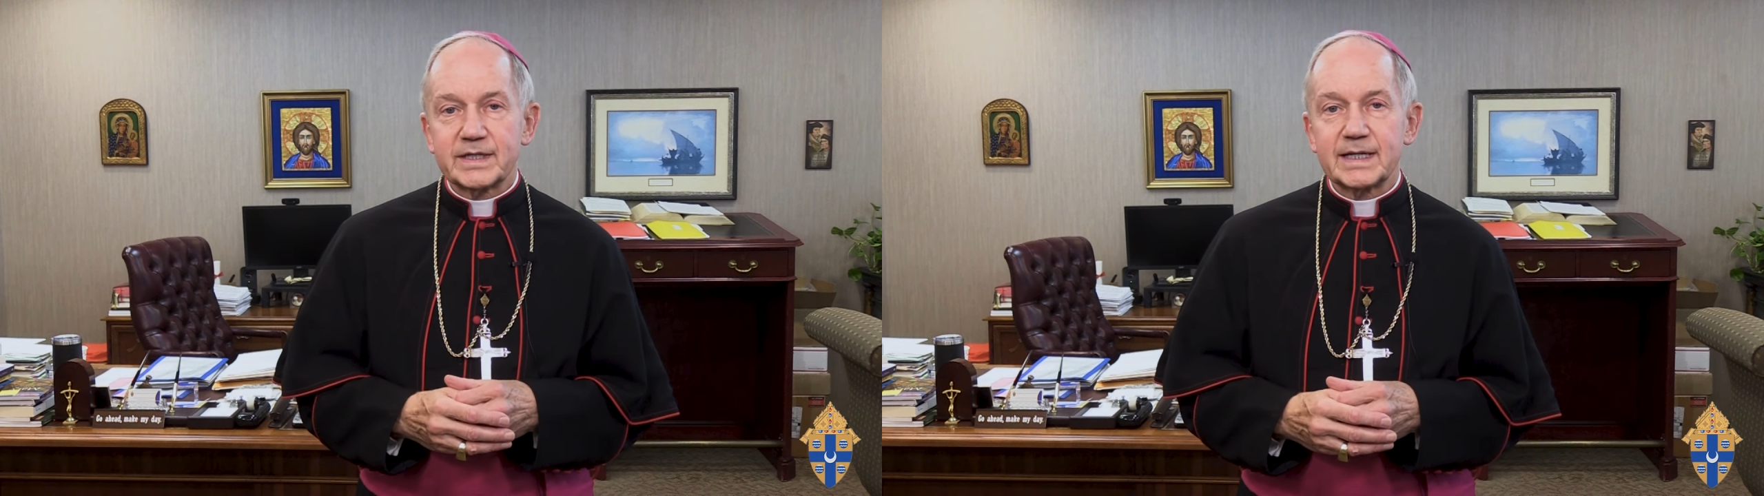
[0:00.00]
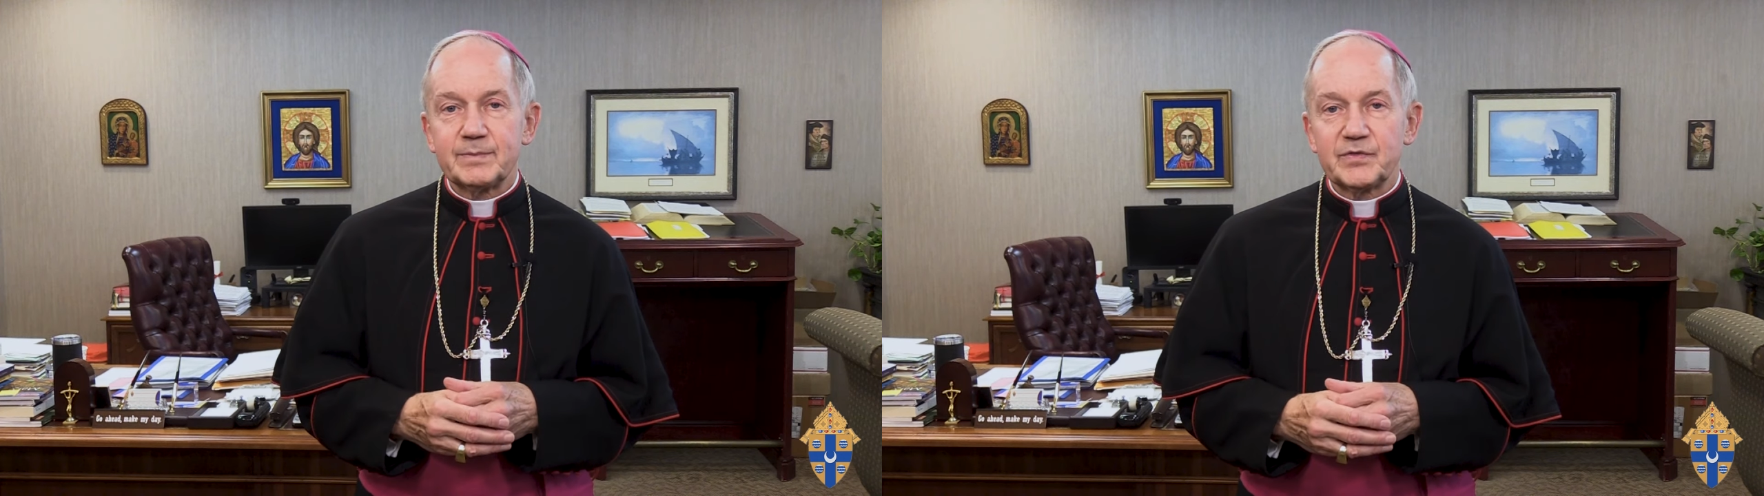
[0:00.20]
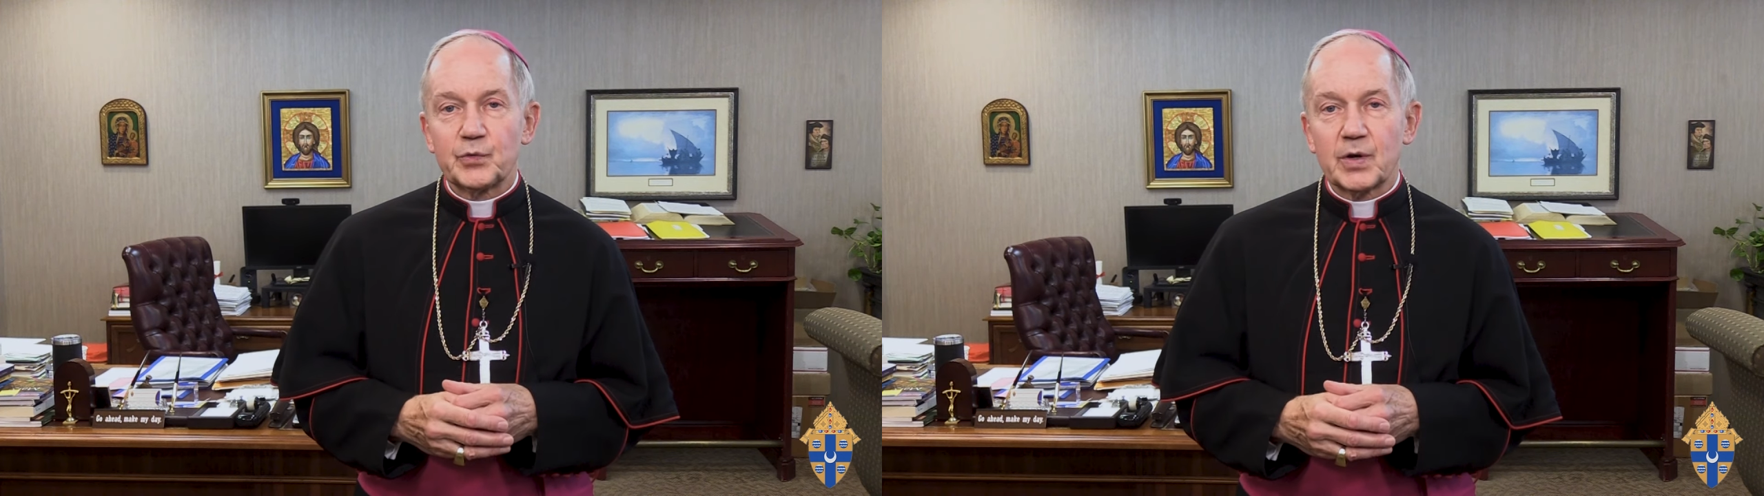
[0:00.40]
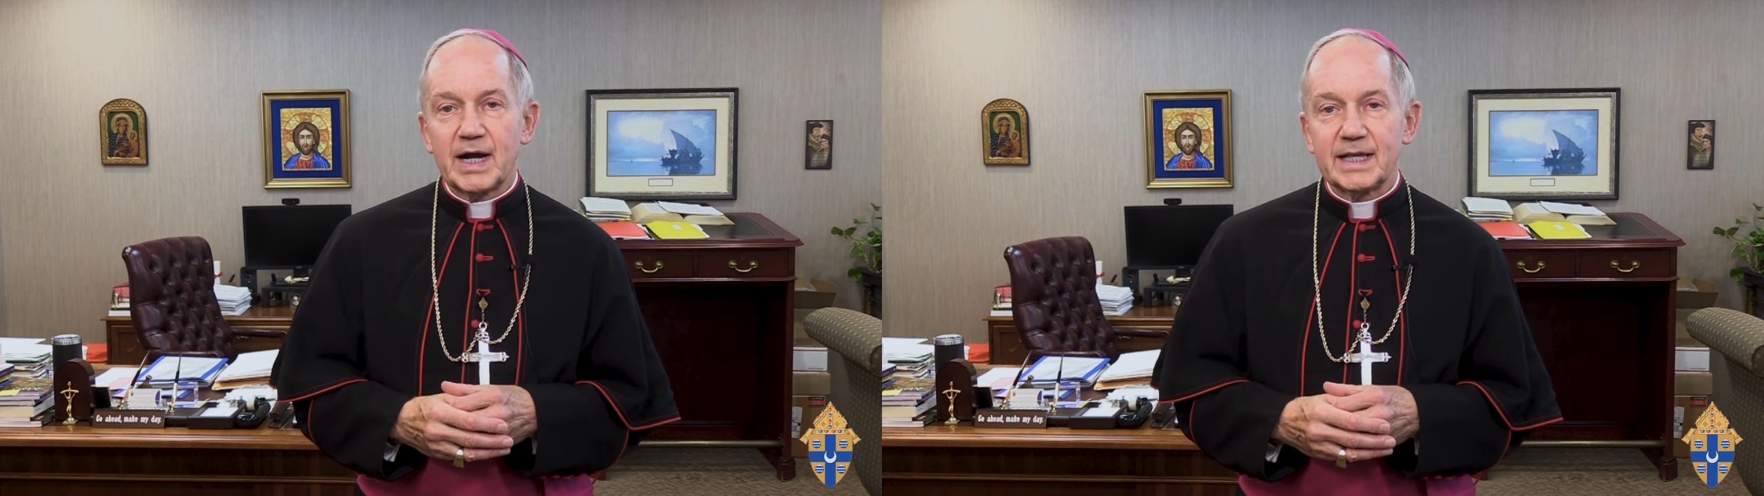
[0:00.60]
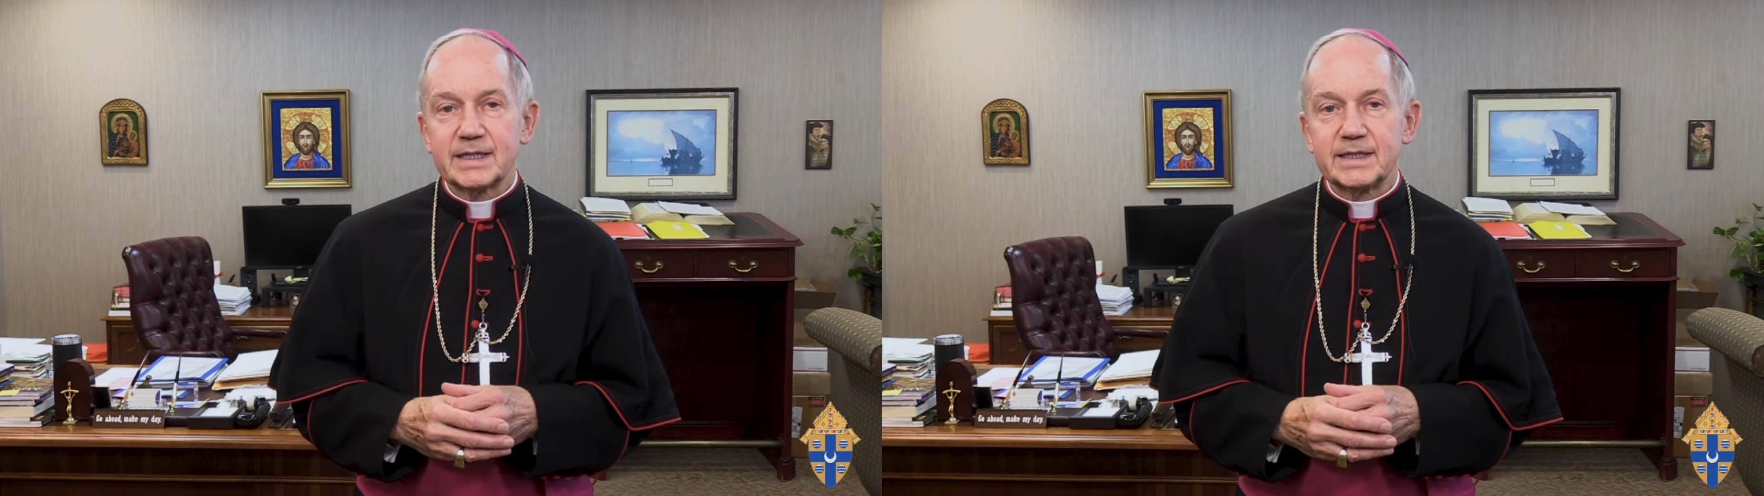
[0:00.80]
day before a
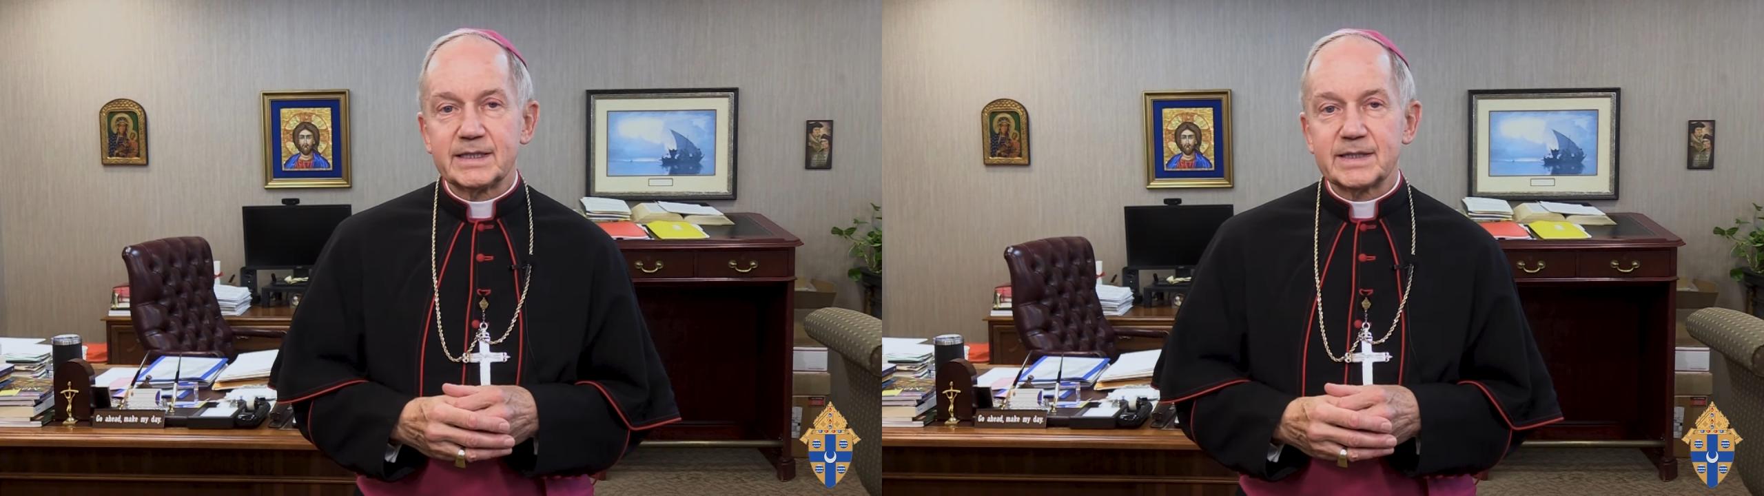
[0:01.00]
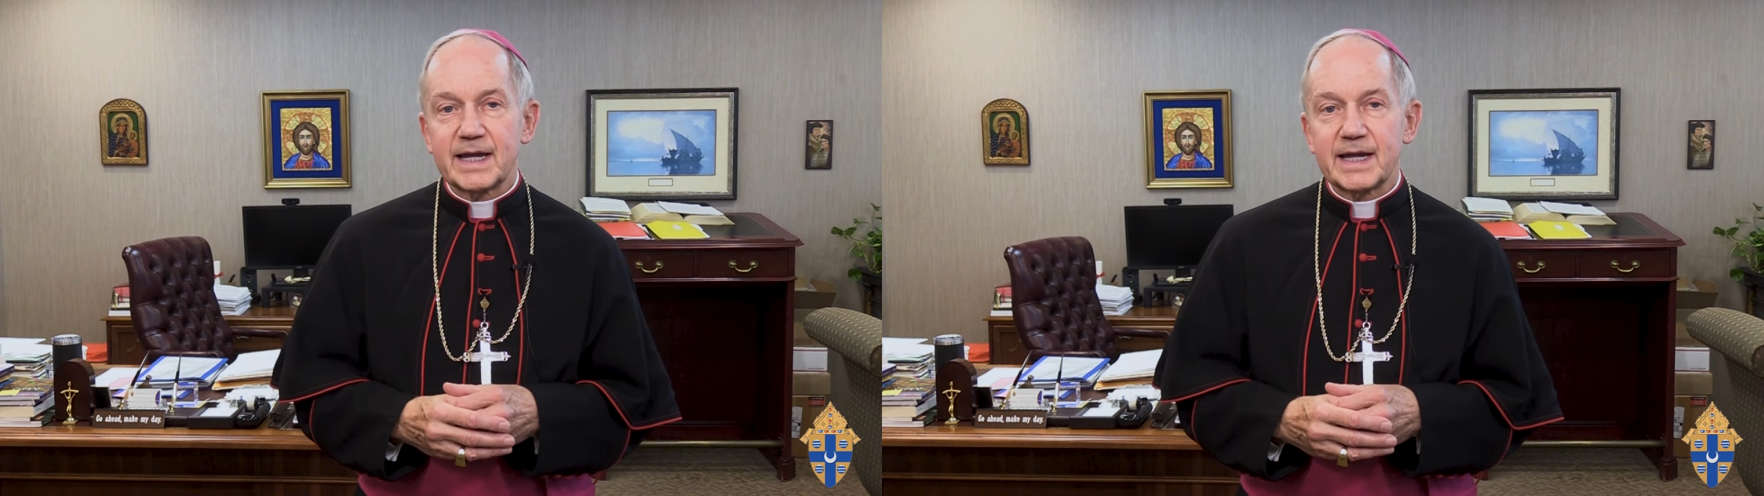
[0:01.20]
holiday,